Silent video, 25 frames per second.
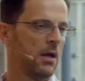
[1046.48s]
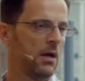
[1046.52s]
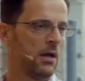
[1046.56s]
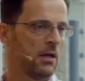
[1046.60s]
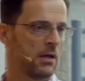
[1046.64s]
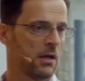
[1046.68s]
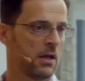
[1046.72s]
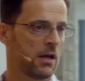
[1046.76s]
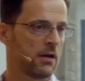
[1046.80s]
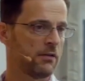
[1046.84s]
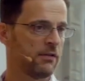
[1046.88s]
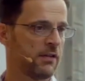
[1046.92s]

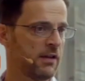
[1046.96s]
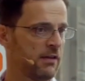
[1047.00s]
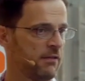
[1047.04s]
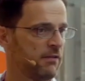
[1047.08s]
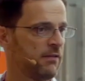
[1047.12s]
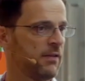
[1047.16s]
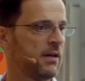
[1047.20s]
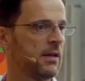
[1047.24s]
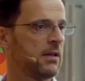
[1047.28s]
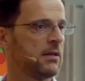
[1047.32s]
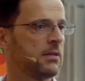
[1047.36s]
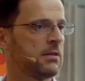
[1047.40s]
A lot of the
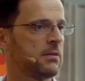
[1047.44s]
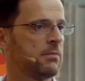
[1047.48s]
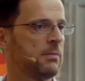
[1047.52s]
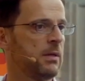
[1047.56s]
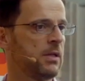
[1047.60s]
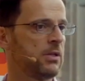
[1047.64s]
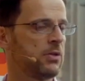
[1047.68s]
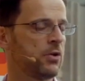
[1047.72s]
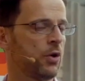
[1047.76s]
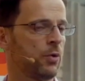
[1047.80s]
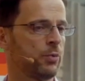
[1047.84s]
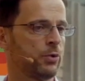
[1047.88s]
events,
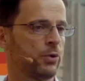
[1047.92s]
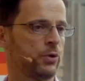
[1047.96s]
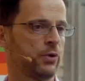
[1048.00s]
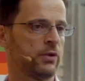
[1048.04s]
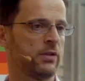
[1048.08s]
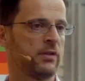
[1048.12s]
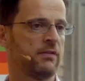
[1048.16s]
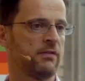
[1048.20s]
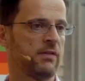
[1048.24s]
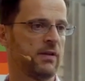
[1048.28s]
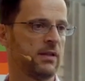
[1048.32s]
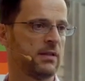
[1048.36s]
major open
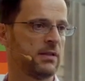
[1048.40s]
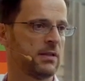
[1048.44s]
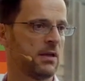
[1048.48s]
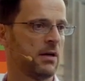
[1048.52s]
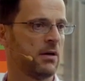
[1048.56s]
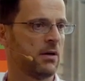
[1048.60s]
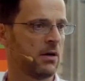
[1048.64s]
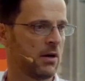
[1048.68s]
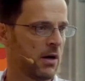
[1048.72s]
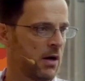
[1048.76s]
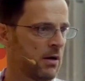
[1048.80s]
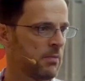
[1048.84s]
source events,
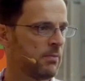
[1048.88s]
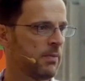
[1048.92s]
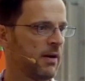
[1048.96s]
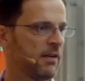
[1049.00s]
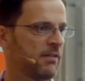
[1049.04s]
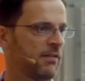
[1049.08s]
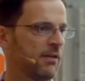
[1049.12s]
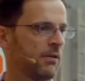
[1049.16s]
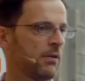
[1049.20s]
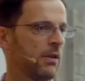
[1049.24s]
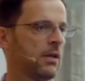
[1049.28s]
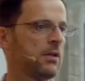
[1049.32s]
are run
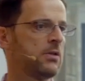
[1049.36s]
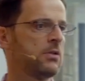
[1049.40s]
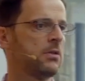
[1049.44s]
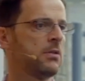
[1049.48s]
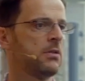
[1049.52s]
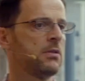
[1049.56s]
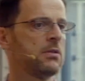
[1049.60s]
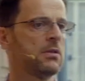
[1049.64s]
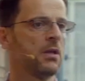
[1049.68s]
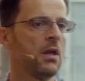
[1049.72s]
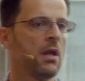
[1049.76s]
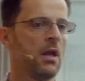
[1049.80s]
by
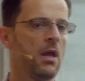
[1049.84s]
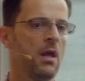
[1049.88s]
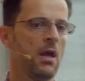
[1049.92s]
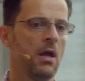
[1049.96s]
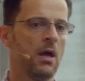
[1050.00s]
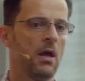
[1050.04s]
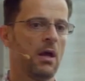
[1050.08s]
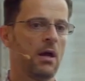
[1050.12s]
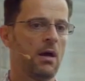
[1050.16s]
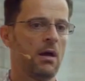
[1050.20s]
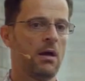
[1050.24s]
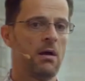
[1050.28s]
foundations.
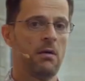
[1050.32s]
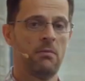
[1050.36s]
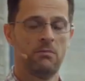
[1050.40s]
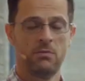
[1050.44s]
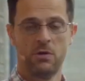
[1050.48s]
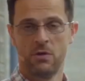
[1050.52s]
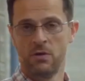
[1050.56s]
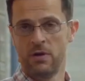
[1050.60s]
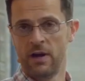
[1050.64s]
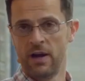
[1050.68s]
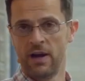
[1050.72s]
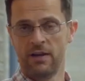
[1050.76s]

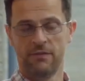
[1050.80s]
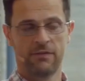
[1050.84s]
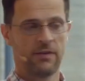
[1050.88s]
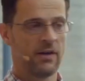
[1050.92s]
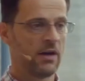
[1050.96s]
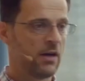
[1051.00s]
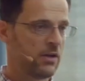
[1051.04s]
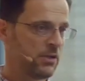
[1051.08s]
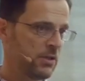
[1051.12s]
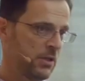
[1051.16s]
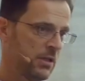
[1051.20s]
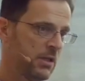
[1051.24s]
You know, LF
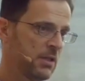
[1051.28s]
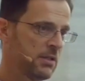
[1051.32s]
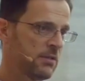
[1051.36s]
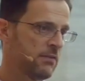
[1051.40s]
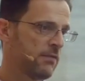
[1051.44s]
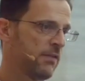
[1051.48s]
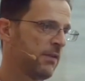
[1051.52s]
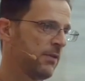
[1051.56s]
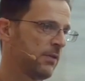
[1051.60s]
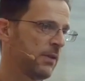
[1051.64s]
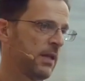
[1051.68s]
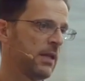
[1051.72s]
Energy is
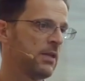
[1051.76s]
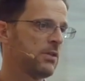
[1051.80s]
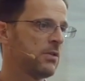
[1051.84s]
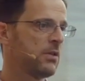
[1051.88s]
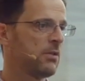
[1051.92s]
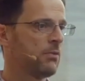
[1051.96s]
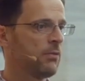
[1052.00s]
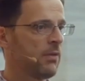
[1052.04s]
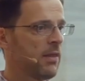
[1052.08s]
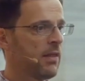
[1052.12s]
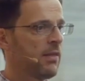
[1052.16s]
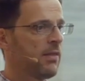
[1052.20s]
a
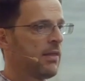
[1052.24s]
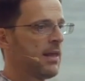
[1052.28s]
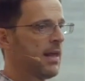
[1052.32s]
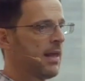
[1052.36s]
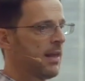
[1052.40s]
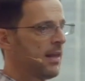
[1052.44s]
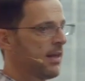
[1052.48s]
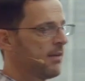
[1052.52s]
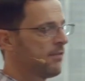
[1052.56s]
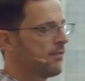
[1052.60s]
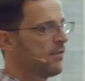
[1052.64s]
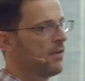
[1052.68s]
foundation within the
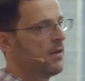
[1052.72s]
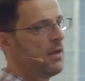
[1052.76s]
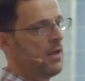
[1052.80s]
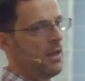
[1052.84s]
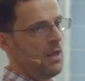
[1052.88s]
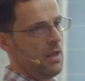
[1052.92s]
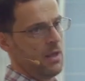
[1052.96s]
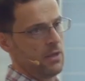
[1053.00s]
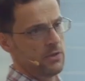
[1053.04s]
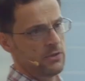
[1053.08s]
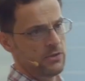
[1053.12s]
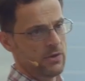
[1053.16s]
LF.
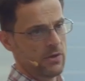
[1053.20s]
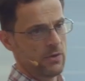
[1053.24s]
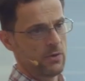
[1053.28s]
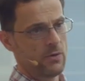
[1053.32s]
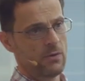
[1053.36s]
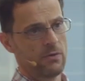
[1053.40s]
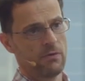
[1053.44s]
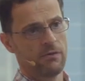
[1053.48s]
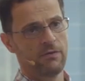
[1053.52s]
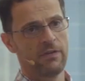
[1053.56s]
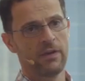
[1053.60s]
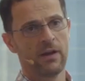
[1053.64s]

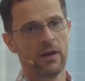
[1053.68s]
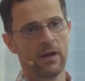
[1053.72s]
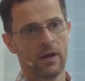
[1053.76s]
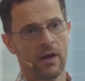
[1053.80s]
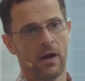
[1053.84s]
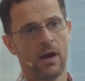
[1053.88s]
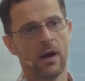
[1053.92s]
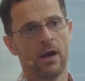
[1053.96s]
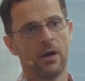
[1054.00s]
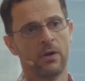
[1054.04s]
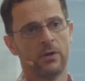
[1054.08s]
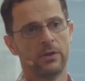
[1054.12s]
So
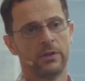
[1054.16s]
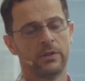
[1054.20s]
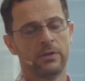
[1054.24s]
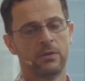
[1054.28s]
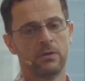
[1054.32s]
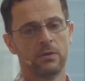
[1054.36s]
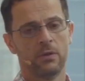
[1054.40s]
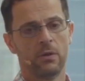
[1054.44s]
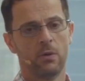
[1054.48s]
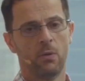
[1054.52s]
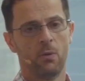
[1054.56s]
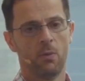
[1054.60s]
figuring
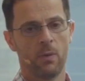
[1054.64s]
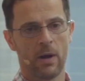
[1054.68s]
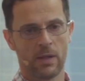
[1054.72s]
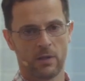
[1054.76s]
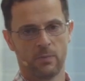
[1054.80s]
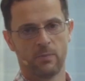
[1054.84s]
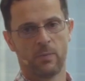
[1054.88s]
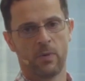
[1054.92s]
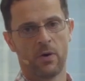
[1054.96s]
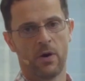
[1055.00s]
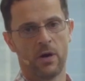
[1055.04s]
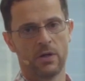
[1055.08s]
out
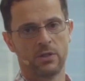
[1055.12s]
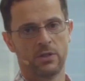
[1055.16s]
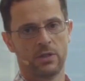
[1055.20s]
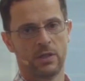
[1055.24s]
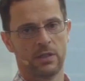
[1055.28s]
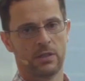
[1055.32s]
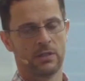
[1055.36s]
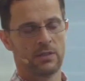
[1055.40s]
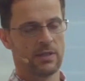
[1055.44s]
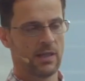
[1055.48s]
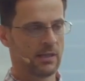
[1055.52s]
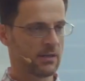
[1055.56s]
what
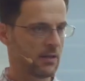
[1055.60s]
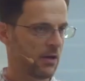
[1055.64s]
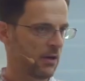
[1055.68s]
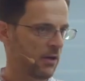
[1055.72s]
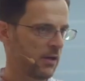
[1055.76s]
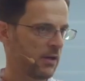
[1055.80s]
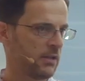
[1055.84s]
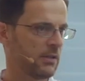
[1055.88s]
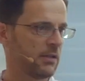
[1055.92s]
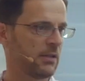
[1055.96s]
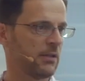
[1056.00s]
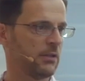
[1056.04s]
projects that are
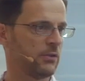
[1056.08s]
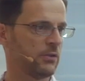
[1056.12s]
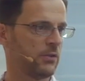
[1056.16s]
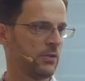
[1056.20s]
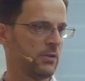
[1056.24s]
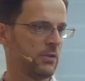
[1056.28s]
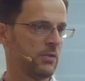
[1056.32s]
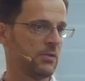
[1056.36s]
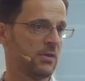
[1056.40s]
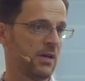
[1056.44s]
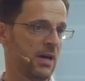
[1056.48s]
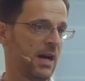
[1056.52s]
critical
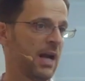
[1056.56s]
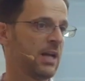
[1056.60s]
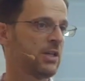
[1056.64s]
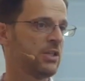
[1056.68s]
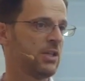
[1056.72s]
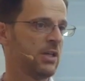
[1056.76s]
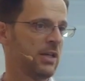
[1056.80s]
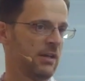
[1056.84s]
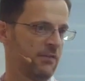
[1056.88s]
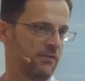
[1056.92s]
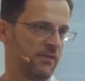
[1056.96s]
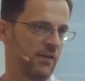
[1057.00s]
to you are
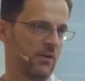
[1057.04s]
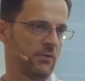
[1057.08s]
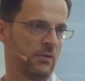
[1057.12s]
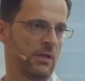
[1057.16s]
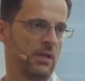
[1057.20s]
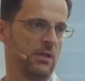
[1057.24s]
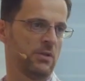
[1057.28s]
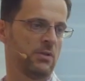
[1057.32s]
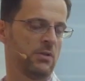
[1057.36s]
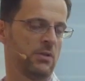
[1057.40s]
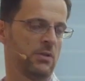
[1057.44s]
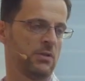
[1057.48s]
actually in
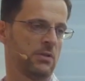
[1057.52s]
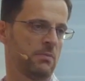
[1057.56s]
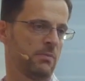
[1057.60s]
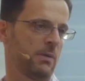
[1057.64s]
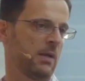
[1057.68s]
foundations.